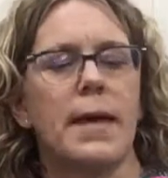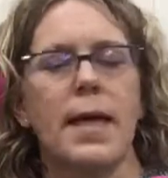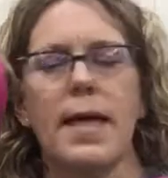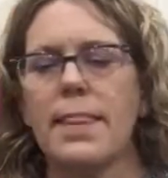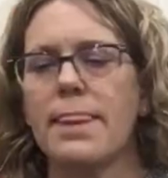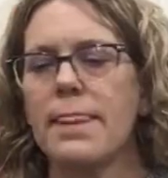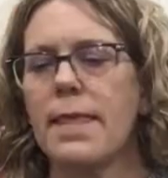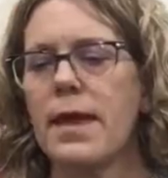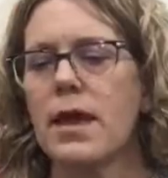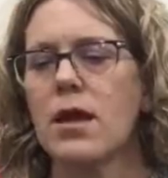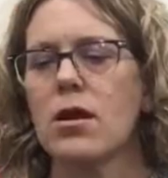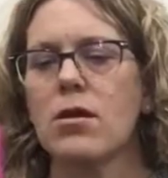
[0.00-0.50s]

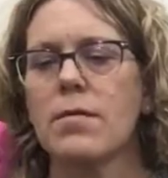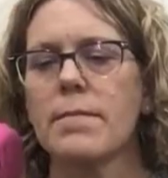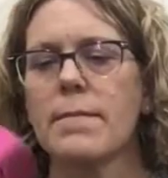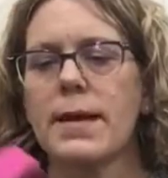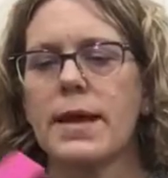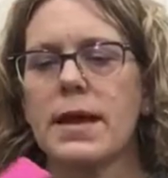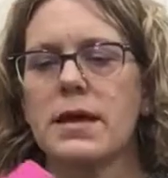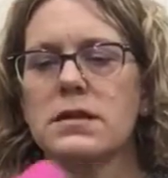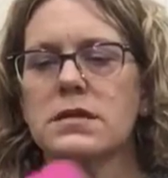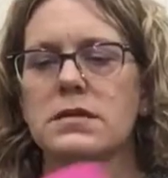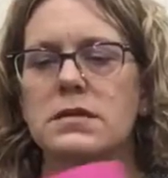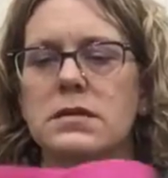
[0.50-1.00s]
and they are
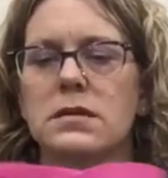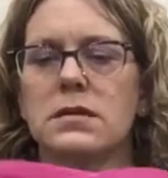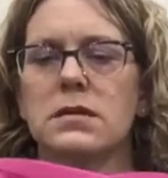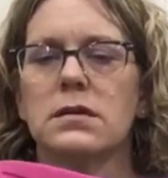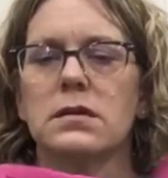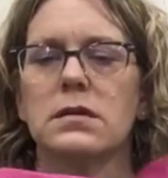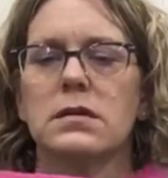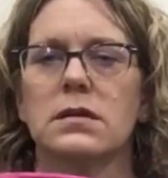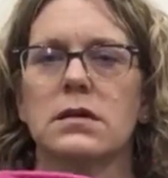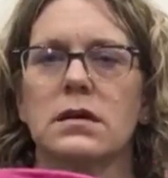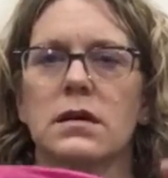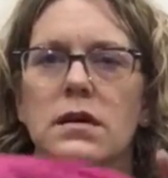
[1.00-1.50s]
meant
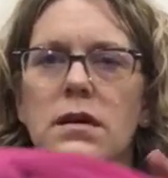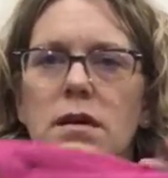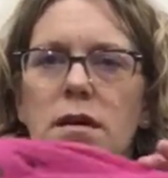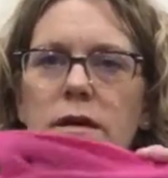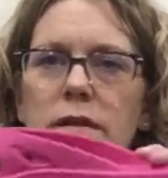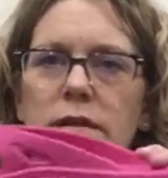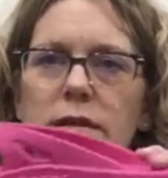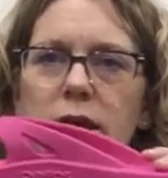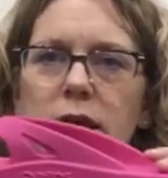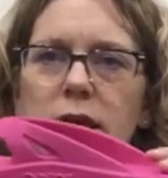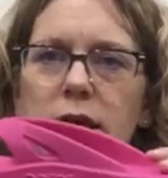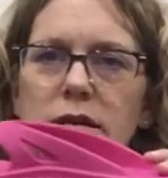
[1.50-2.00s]

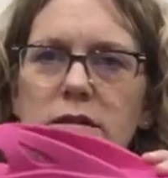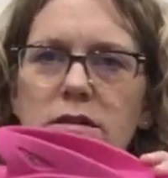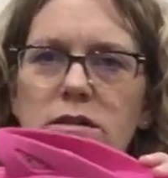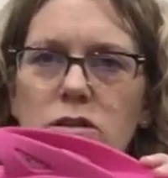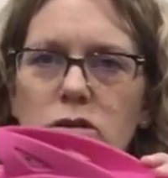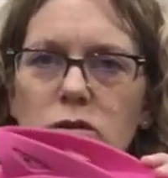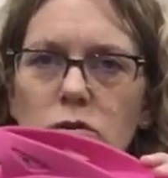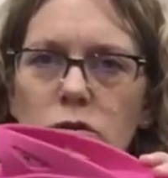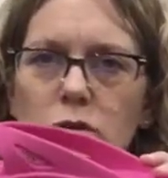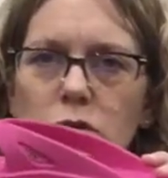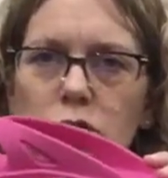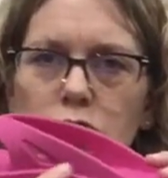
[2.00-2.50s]

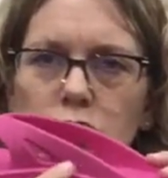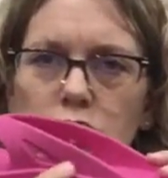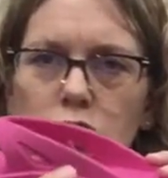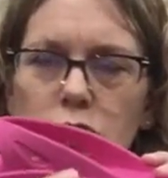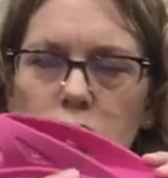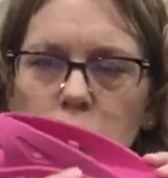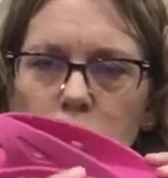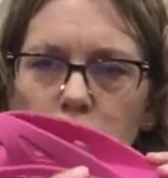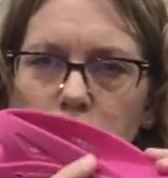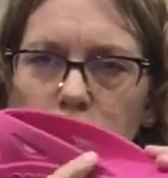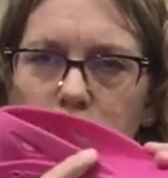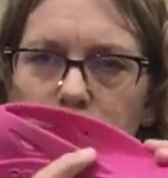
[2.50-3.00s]
to
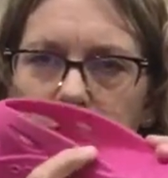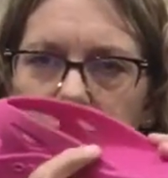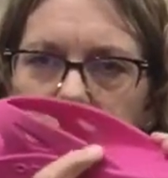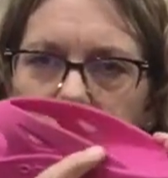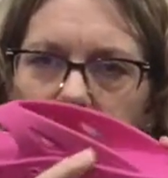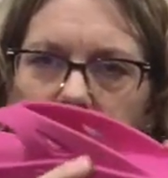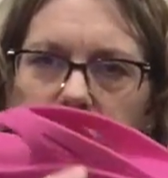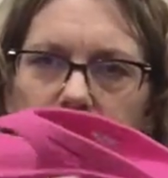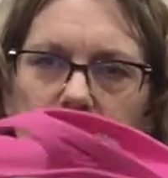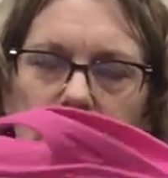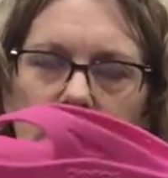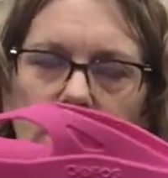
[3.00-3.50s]
cushion your feet
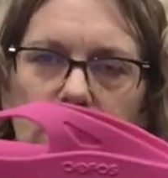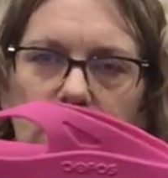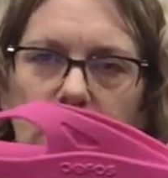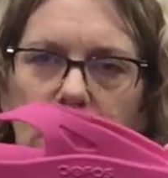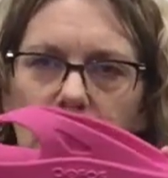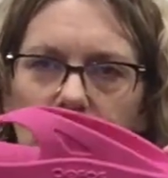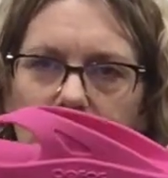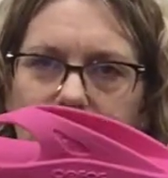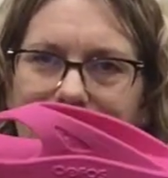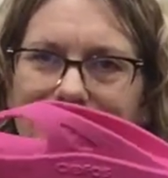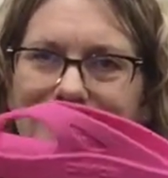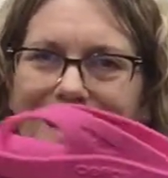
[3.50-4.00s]
at the end of a
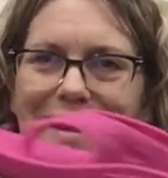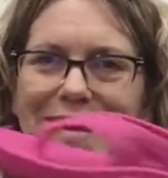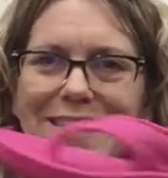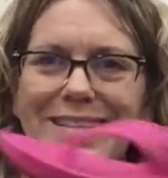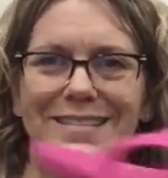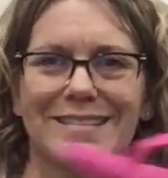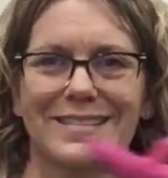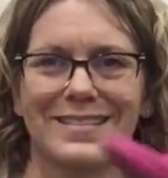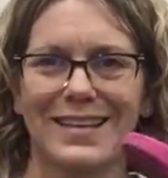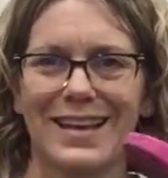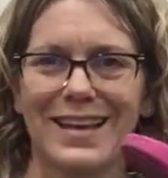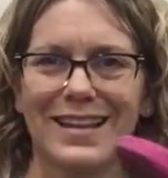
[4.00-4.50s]
long day,
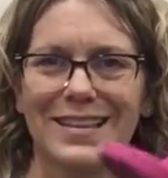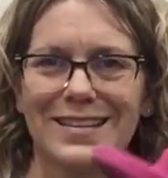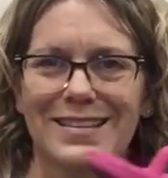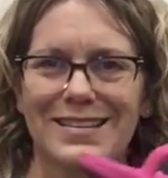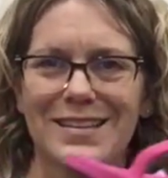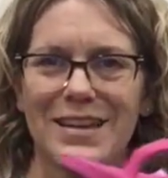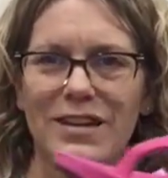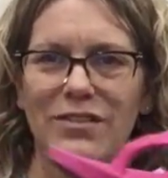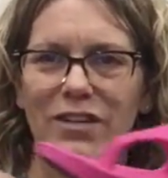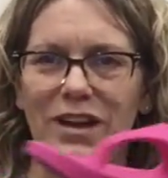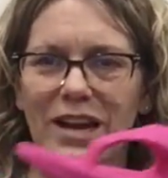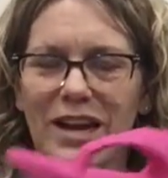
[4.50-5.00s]
like this
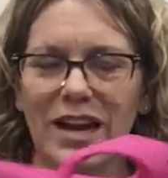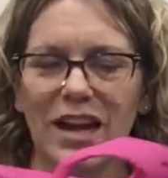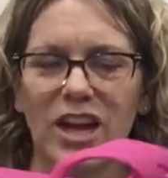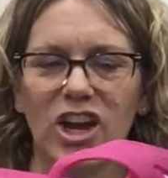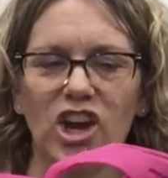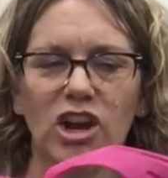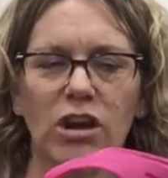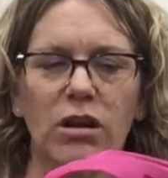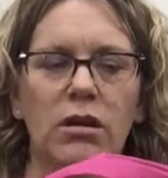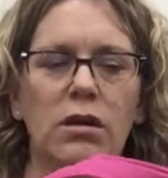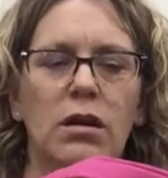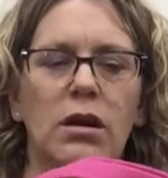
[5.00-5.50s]
day right
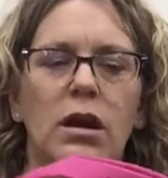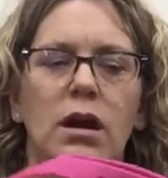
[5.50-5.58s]
here.